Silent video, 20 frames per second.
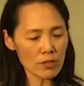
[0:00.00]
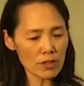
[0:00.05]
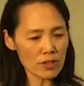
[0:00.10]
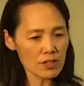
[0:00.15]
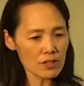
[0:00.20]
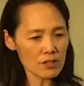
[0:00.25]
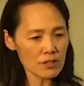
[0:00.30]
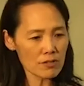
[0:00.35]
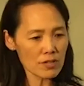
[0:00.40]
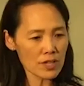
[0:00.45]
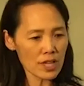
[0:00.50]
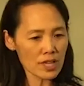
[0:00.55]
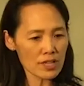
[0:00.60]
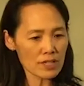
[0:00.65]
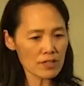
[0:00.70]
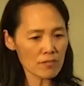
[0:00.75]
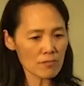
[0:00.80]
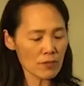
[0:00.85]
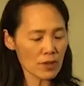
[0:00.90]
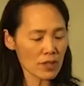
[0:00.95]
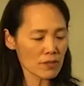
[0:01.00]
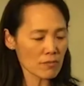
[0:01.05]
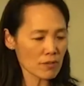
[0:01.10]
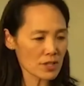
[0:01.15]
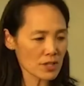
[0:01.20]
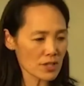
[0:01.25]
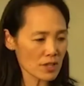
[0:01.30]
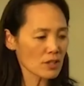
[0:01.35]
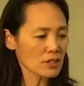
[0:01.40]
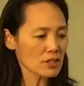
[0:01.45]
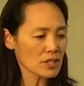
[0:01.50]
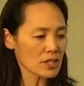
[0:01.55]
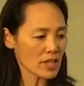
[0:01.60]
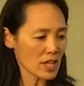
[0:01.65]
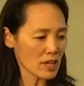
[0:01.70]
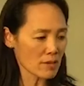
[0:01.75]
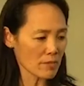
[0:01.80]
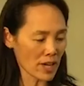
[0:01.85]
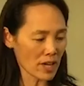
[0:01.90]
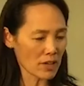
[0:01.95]
2 days when the results
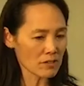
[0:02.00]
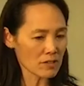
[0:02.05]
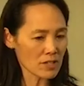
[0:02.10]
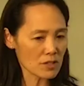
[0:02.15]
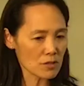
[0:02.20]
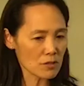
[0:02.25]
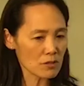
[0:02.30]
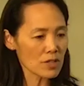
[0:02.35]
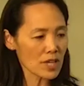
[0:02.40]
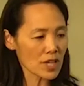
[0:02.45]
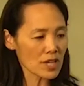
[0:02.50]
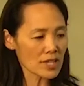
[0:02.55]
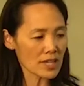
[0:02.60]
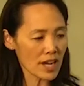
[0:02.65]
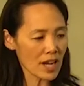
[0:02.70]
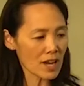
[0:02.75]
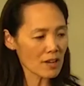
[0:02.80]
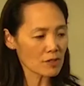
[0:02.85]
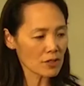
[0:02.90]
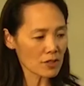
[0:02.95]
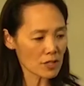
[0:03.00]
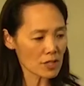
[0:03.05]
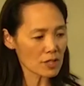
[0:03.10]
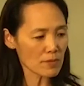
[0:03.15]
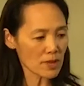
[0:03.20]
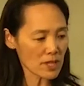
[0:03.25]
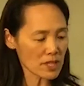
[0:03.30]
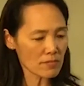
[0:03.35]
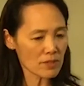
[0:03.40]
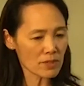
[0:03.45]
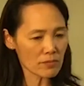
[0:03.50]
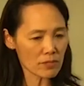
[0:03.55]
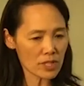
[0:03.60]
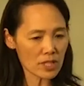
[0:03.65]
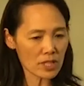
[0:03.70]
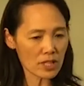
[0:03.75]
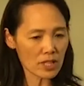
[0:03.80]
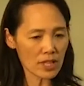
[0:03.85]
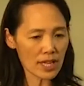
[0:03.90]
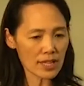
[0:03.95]
came out, 2 days after the specimen was
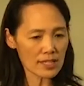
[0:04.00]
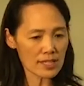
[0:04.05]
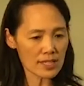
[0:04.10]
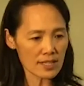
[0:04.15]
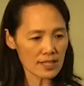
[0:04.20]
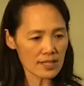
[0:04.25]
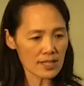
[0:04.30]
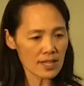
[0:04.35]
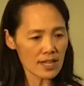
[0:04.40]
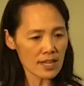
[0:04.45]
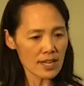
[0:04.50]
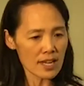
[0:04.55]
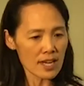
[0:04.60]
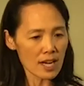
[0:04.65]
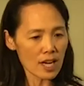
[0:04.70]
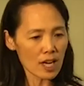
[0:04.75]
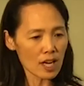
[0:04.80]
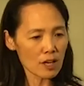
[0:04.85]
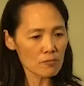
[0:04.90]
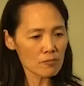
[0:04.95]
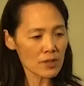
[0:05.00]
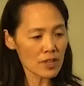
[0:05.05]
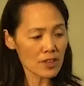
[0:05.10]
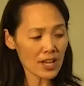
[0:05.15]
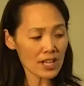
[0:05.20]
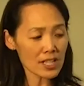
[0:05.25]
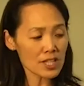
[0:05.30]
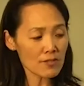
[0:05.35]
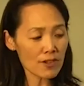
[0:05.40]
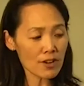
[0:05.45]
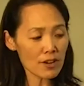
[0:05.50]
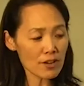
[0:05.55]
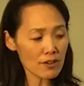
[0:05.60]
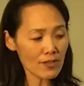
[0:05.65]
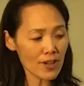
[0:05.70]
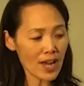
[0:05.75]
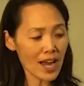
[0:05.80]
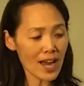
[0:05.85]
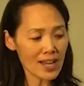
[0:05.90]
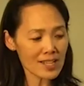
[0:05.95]
collected. That's very
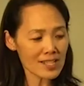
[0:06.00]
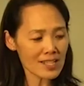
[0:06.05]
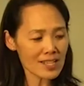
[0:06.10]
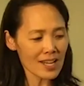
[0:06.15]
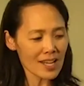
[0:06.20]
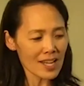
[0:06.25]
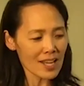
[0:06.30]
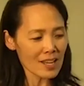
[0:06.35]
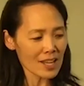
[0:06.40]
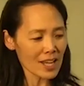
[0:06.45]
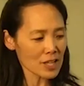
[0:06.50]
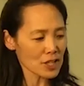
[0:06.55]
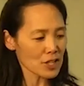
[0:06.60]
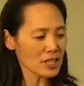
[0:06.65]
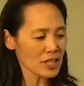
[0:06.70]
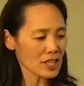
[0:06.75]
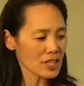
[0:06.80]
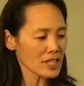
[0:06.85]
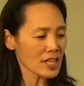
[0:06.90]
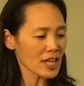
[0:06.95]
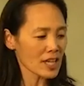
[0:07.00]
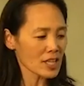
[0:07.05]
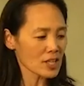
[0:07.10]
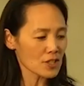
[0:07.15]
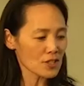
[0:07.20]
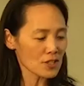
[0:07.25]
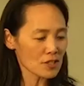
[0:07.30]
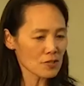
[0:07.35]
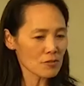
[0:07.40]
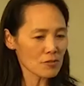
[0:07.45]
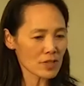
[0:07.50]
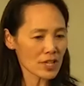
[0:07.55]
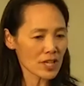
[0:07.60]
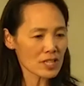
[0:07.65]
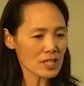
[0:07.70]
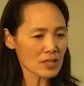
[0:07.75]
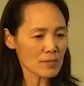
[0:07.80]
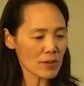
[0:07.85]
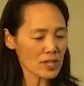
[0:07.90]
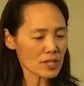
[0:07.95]
fast. That should indicate to you that
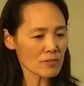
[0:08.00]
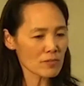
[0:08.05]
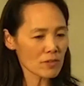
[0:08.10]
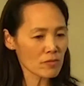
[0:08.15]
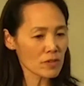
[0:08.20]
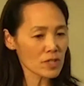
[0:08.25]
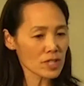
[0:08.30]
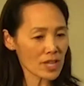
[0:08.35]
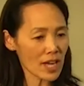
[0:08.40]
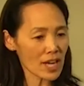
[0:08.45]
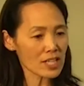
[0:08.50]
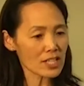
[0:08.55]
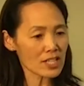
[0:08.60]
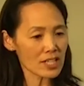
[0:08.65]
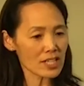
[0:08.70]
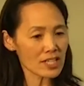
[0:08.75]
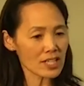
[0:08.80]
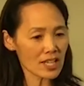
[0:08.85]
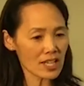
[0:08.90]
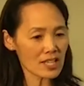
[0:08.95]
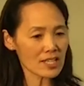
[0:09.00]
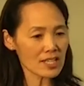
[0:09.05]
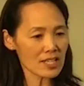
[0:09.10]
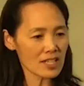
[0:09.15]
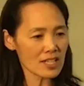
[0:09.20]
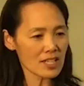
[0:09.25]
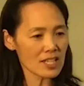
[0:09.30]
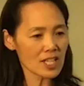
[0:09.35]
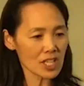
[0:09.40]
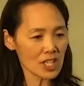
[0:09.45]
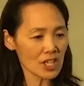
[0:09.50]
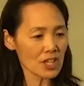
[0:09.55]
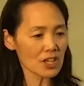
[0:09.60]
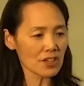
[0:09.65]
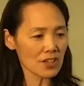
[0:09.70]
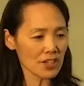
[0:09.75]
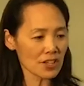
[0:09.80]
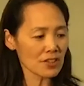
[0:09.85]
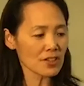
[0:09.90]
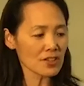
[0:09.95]
specimen was actually tested here
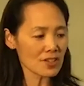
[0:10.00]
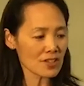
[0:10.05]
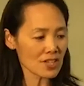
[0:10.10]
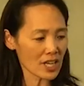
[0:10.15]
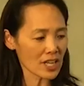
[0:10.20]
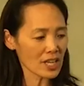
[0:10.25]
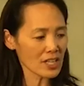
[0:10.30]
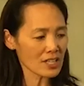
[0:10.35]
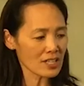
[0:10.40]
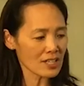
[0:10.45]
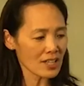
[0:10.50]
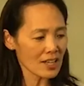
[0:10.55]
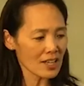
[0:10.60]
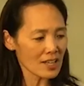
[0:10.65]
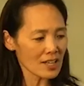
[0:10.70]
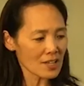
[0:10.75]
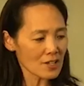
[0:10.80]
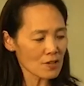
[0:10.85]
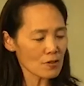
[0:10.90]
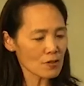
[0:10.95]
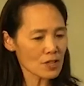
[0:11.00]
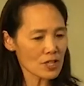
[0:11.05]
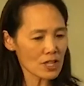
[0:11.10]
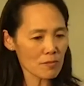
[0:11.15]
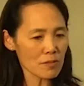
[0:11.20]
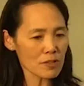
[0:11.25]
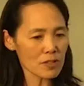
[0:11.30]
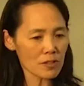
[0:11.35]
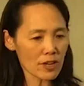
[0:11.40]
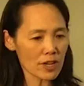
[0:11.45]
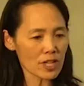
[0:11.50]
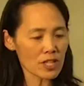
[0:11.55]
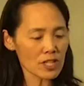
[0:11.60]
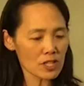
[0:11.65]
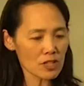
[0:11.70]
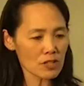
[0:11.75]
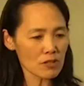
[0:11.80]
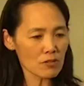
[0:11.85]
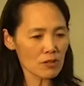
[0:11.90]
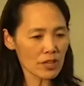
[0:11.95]
in the state. So it's demonstrating
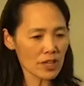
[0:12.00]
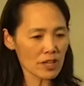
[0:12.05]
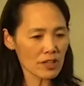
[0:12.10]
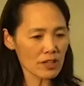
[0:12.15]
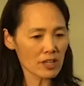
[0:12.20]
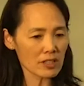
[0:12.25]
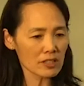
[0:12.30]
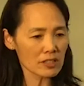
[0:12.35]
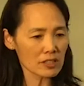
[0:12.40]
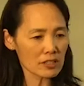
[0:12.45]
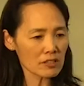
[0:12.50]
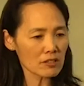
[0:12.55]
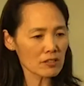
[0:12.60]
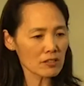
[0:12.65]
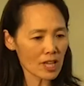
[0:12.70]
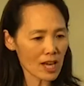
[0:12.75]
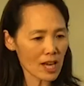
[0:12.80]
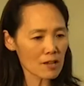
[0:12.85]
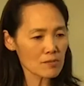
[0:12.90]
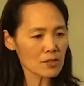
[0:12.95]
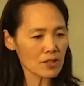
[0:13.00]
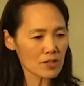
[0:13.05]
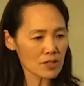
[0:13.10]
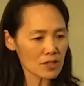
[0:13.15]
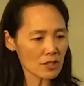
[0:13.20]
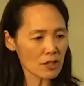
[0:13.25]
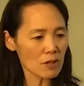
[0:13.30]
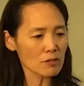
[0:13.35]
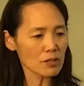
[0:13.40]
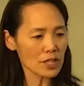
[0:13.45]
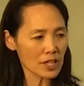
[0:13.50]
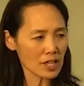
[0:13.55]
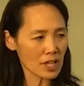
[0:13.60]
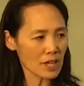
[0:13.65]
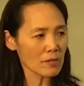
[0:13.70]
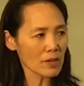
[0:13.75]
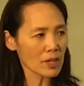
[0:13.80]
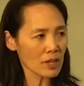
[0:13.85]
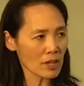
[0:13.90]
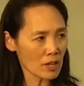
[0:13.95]
to you that our clinical labs are slowly
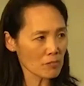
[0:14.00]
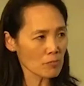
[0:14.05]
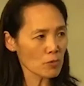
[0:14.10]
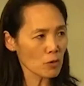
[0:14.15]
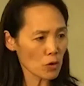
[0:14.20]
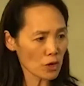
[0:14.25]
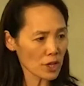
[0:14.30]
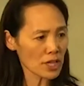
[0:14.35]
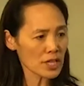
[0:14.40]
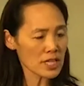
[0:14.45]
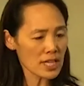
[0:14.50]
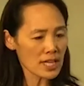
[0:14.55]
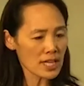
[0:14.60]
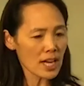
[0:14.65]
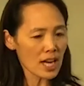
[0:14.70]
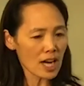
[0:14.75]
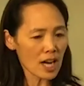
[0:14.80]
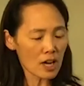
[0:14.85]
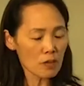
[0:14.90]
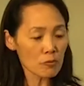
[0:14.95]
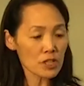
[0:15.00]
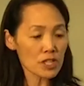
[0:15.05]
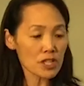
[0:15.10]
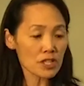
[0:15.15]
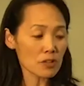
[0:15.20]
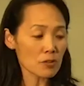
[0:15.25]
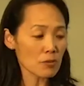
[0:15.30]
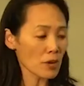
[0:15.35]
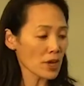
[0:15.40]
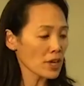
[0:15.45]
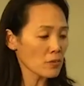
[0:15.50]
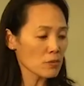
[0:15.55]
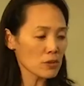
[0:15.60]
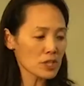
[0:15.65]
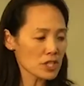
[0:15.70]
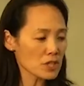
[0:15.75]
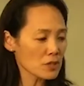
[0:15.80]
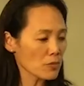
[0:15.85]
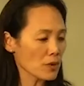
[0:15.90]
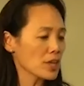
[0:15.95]
coming on board, which is
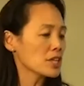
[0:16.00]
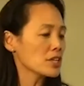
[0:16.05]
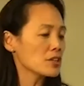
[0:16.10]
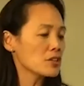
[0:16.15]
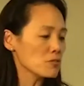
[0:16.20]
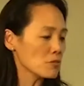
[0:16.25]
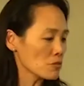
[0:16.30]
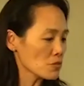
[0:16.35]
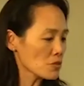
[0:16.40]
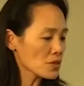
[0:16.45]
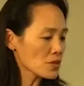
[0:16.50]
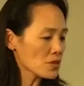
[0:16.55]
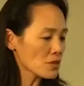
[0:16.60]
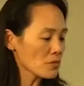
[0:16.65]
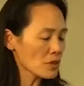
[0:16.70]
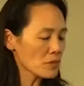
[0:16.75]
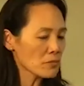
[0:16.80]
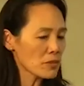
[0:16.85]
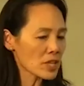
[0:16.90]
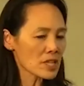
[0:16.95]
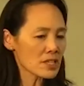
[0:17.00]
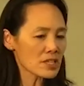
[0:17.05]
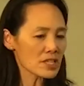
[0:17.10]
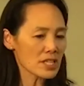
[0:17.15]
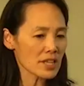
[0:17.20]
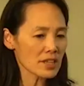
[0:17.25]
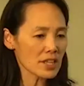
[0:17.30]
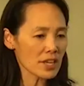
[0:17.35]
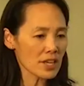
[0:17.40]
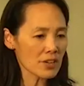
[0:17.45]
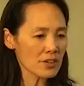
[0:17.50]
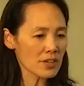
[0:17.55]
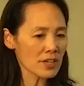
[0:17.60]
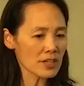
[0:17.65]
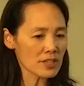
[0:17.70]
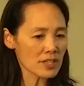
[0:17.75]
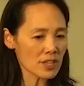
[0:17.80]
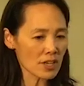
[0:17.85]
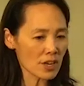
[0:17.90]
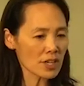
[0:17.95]
great news. It means that they are
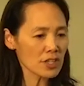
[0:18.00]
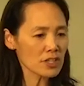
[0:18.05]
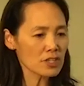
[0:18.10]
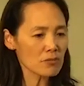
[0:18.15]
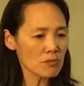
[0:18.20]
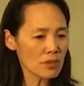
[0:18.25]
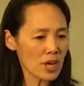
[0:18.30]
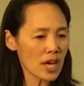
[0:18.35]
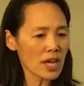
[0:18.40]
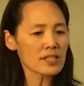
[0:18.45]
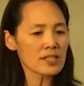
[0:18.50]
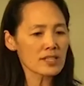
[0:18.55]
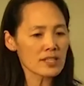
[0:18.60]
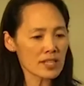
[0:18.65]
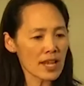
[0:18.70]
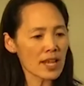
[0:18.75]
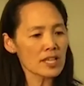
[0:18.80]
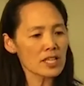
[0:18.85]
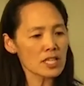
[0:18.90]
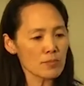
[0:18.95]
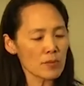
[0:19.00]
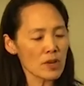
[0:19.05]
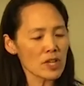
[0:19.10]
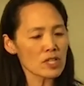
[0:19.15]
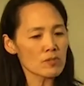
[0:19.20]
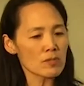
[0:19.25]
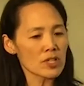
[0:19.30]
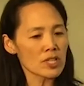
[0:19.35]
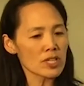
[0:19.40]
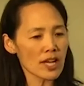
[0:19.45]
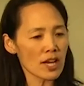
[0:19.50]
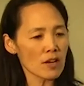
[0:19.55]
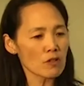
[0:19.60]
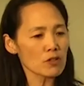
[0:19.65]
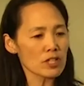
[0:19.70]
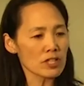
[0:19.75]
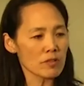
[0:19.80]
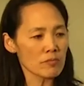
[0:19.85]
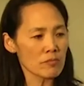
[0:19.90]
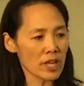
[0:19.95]
starting to not send specimens out
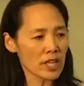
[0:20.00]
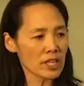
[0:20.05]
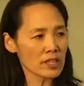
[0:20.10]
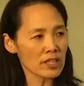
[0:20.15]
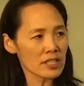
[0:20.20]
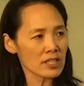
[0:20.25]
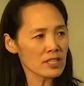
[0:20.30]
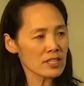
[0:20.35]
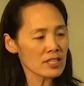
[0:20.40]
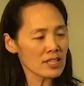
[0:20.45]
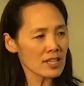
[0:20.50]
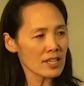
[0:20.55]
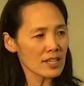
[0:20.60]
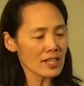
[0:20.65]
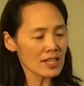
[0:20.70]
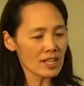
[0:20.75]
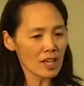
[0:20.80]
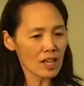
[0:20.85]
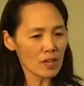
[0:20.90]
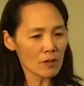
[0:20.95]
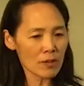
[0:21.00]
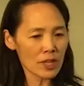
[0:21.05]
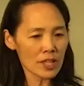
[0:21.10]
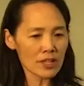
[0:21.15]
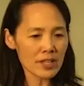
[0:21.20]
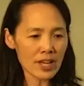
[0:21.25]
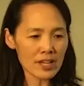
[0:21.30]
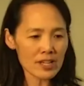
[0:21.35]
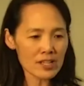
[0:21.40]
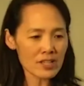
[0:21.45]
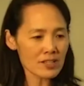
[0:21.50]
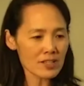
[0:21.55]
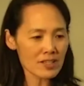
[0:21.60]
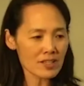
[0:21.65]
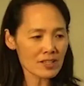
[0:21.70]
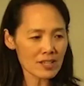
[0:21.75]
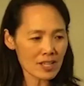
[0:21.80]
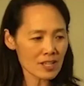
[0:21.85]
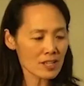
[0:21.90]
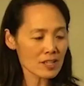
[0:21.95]
to the mainland, and that is
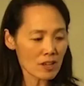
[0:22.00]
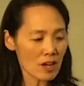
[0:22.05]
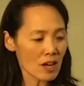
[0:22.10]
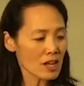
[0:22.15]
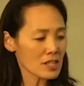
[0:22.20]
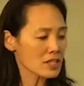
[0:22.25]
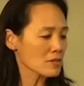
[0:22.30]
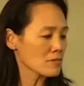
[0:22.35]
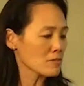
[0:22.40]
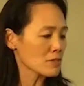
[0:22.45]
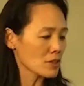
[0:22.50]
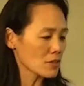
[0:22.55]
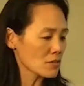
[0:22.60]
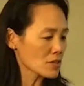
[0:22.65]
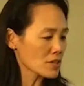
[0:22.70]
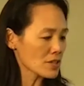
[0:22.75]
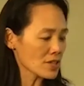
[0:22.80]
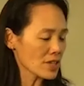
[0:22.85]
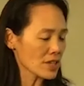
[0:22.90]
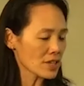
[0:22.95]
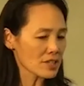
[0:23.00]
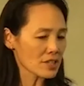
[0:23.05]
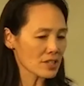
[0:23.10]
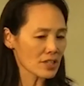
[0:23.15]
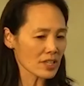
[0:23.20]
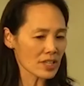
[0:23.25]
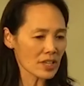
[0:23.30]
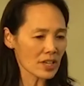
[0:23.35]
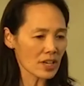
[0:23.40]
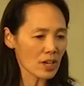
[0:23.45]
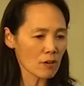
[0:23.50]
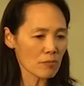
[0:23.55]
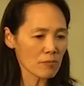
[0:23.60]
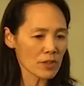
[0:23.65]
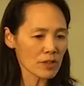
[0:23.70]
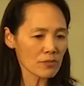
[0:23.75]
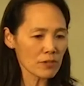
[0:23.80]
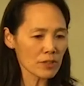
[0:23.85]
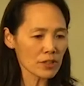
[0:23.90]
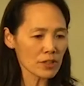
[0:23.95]
awesome news. Essentially,
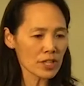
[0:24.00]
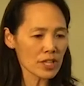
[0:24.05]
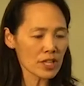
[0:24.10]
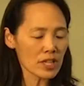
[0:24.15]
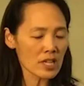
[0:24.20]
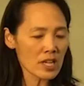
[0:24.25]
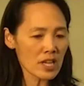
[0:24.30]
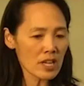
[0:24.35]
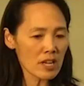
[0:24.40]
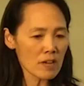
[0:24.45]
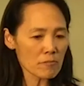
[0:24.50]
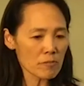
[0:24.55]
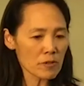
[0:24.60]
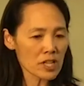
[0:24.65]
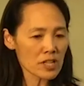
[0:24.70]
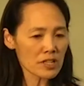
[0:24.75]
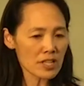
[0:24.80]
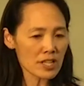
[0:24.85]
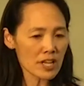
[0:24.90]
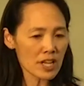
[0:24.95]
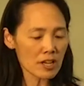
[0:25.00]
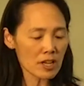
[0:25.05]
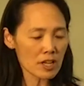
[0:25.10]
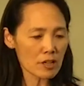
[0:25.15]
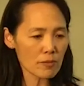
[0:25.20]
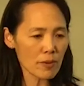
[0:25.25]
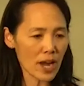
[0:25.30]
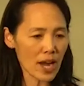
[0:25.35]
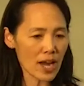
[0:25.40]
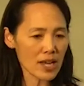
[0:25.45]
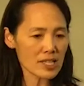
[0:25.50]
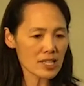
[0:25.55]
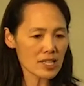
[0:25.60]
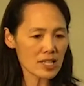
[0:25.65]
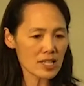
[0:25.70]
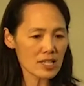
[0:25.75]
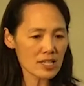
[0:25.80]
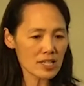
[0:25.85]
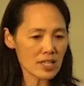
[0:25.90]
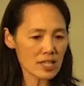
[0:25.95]
it really means that our
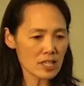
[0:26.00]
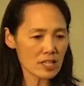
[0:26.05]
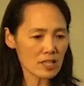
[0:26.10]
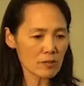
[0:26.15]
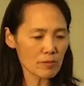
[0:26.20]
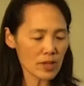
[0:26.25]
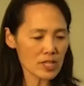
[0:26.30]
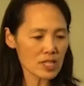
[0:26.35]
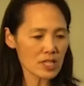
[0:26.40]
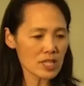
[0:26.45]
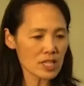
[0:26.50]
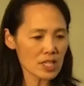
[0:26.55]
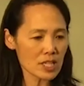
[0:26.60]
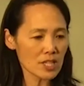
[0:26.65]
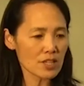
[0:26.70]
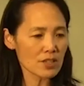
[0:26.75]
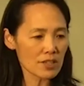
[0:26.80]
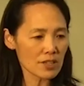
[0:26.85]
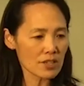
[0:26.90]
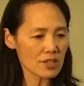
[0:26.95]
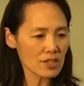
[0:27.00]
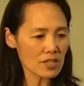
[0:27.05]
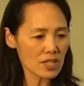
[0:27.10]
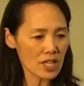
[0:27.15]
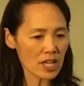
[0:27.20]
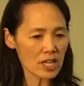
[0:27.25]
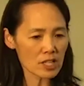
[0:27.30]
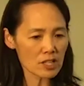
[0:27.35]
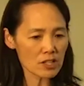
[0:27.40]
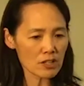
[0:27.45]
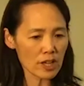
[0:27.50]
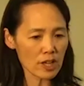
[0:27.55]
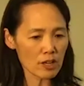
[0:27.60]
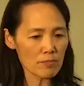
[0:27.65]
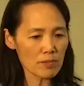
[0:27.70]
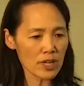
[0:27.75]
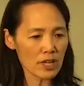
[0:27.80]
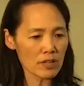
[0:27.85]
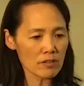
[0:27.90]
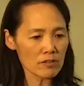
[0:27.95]
capacity, testing capacity here in the state to help
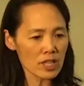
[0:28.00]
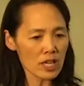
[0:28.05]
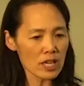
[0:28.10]
out